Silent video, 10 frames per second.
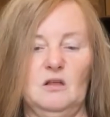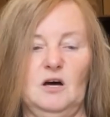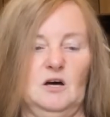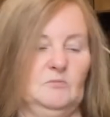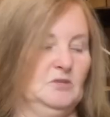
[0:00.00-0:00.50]

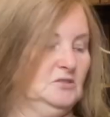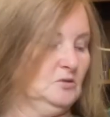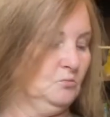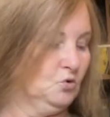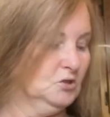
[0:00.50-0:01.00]
up these
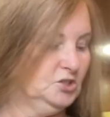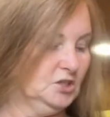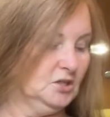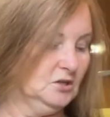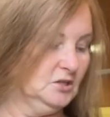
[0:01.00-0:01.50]

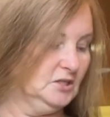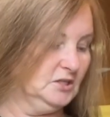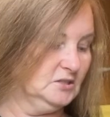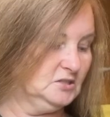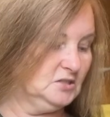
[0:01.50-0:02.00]
abortion
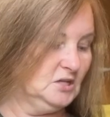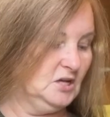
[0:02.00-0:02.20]
clinics